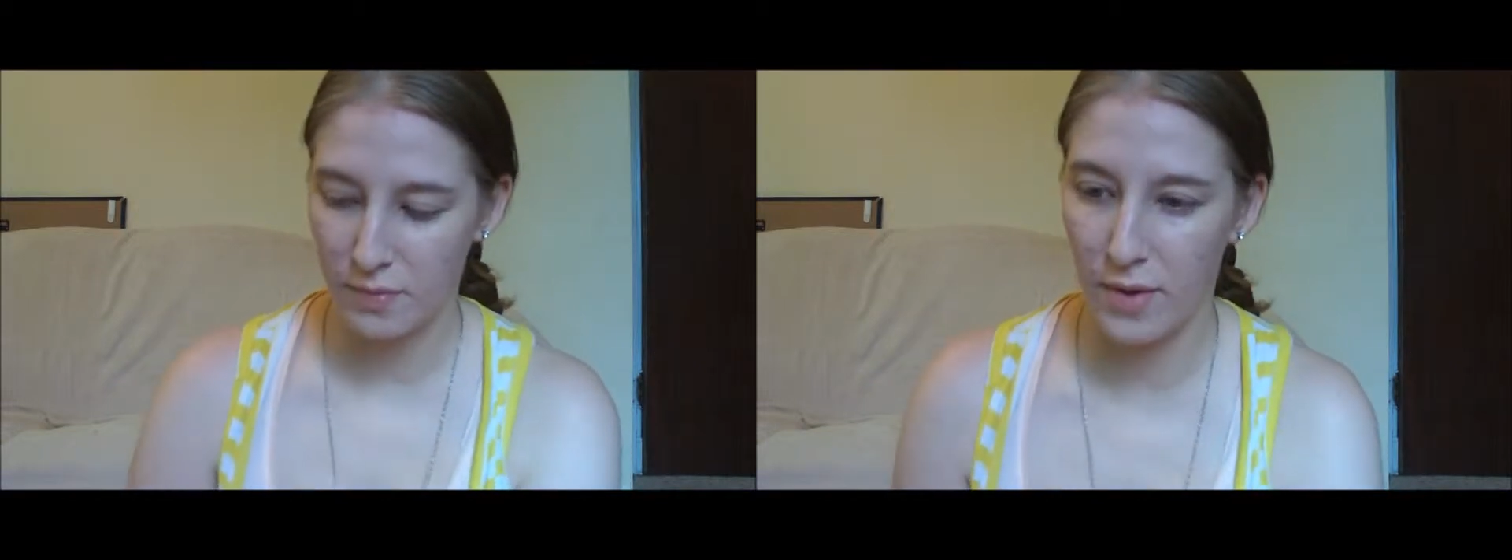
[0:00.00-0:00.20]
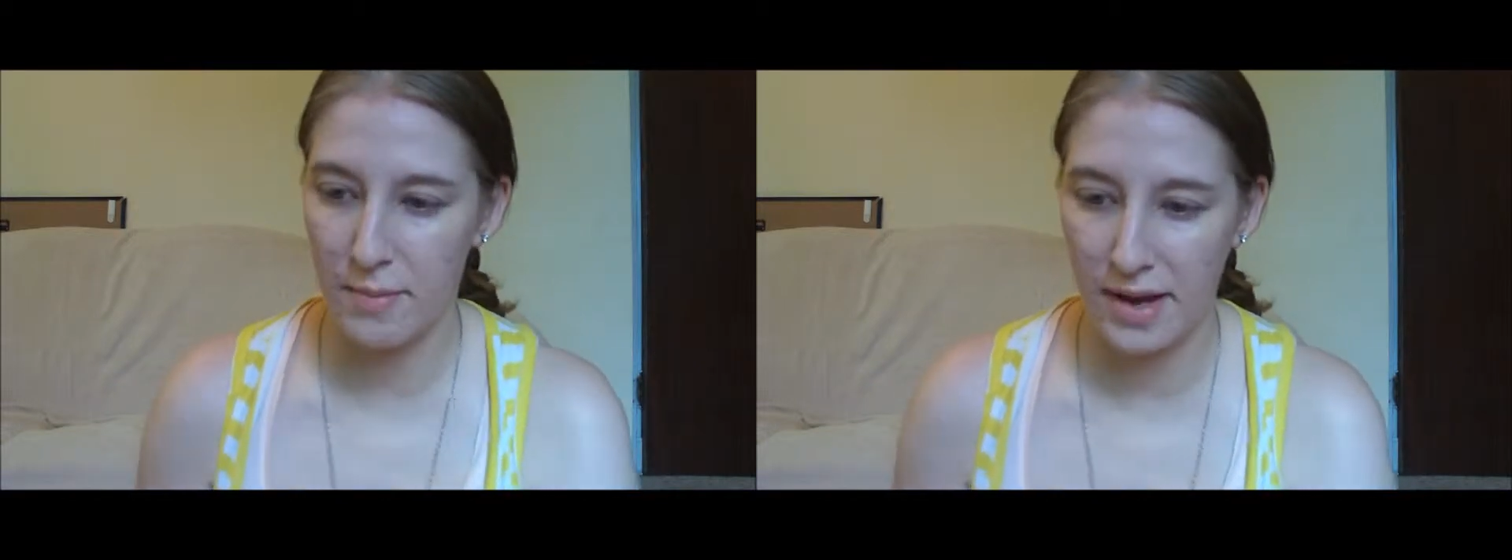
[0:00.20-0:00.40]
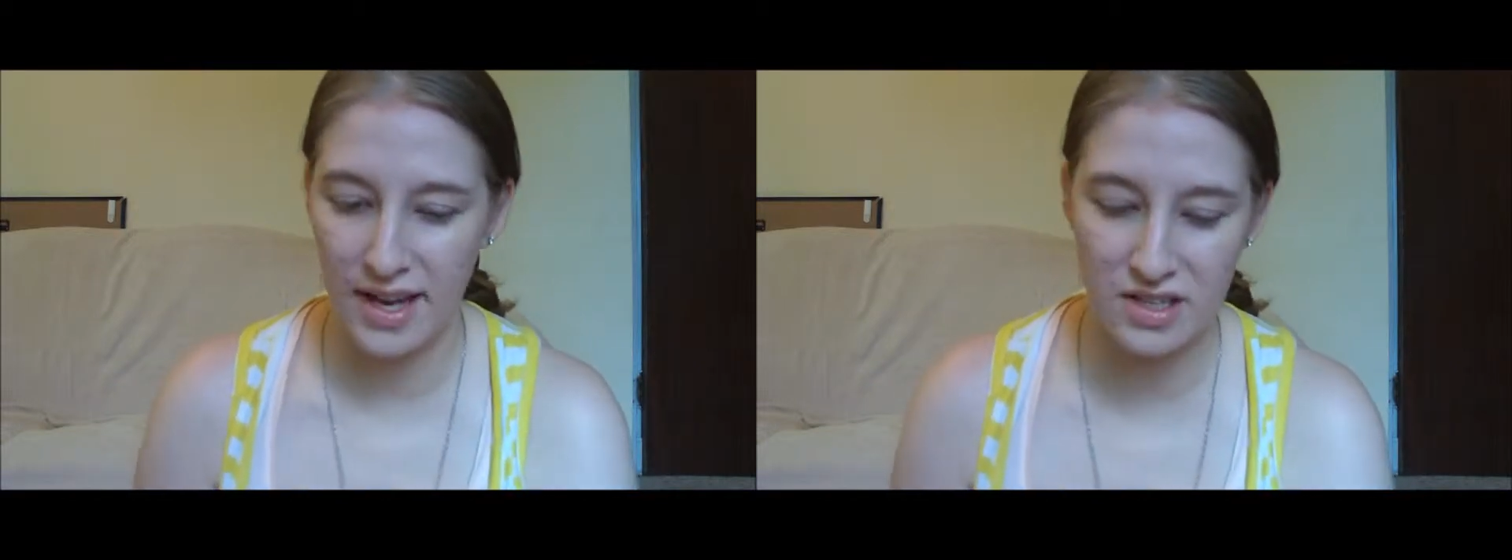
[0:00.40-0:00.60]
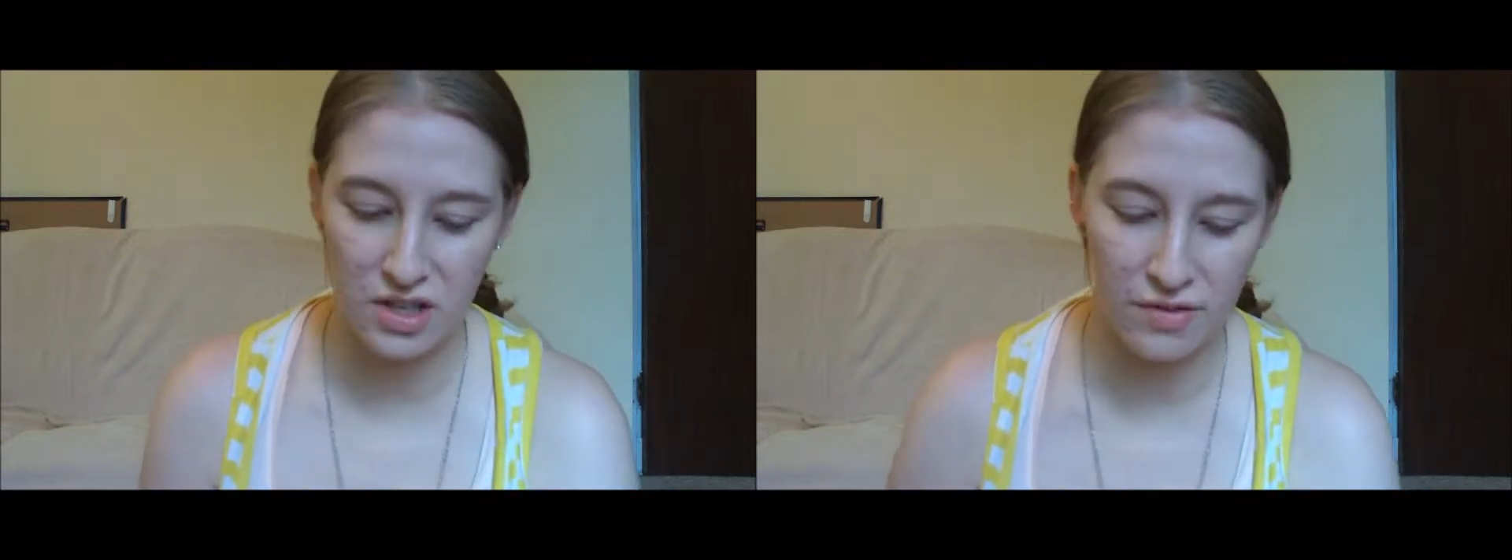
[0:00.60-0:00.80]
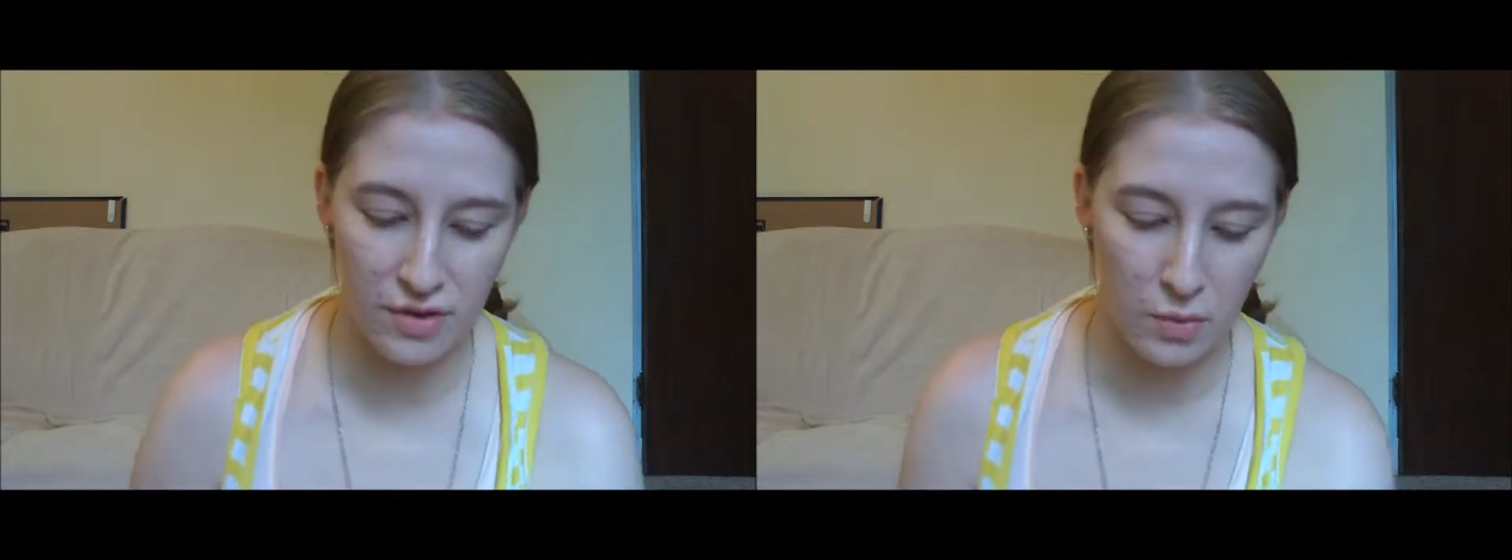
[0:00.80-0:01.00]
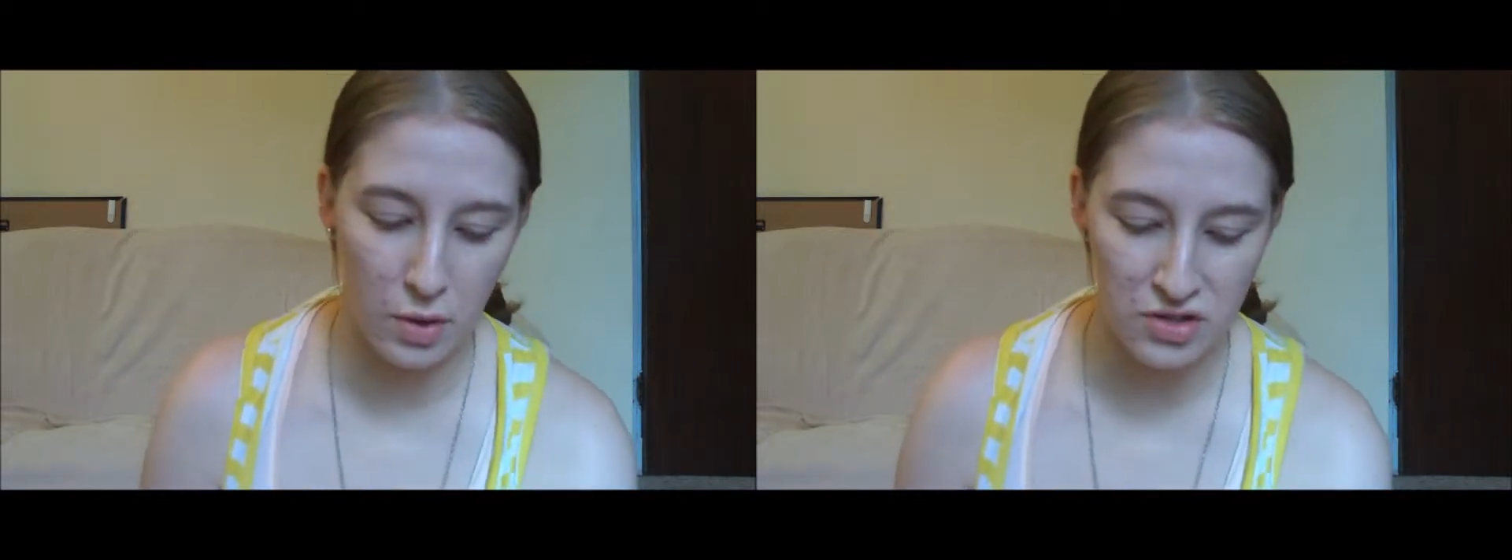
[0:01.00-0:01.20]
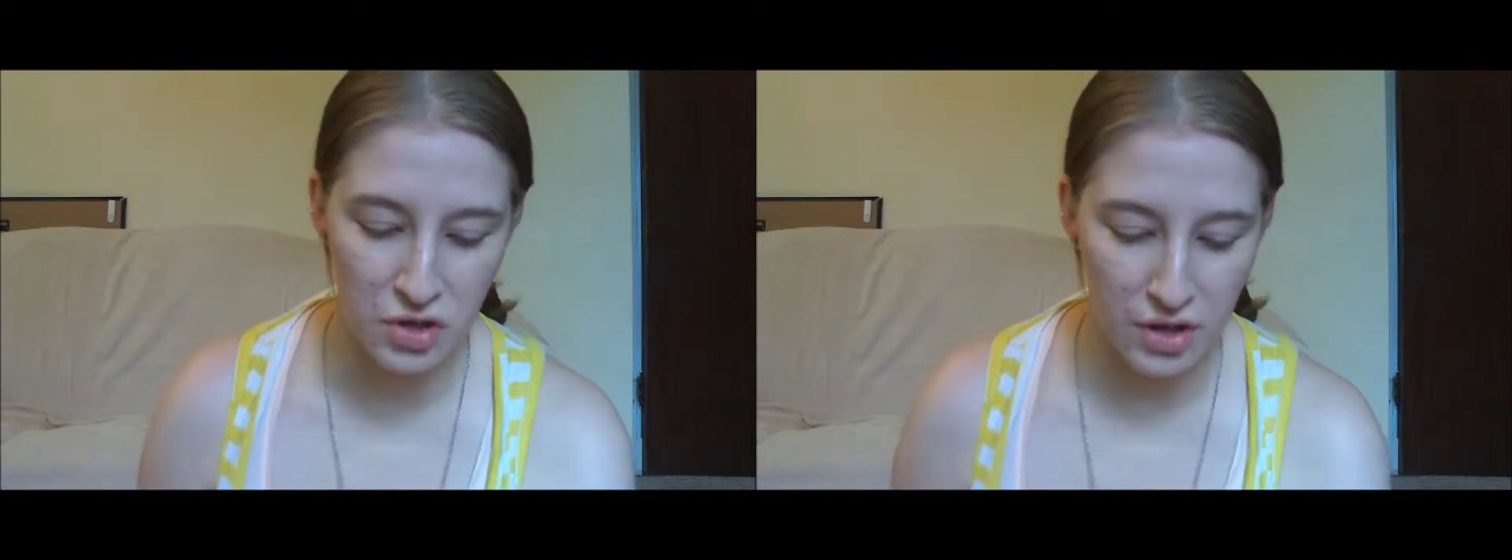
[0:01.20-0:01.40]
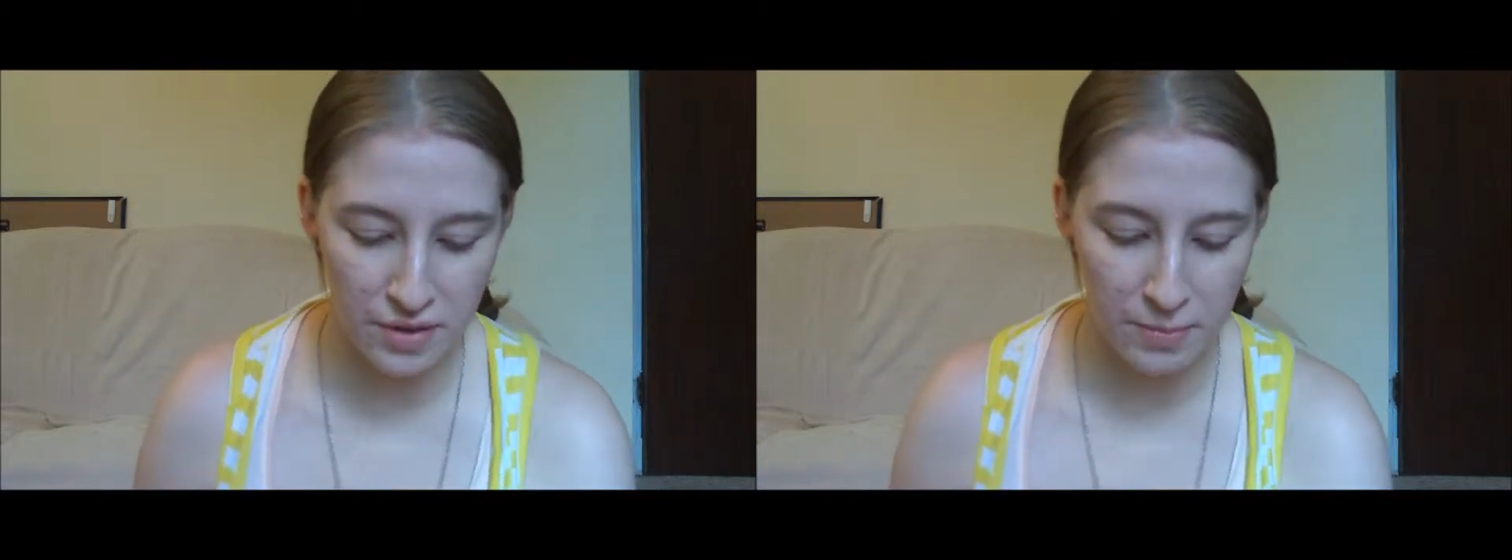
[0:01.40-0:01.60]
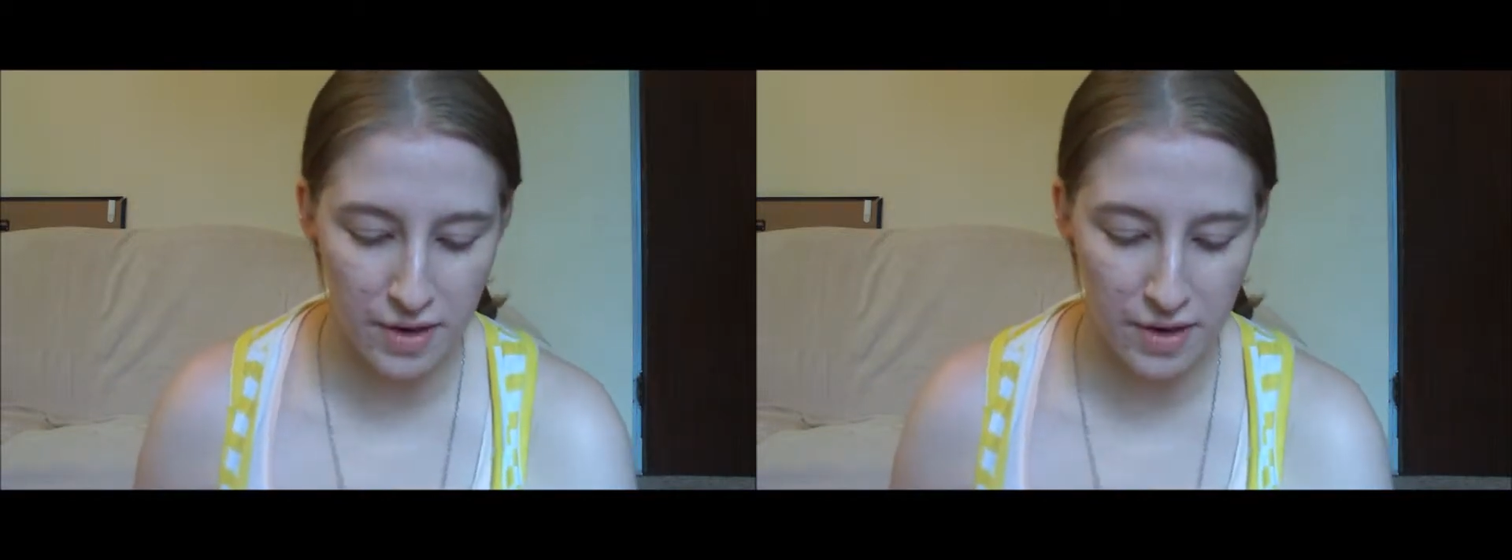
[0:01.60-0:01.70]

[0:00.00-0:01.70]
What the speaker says: wipe my hands off on a washcloth,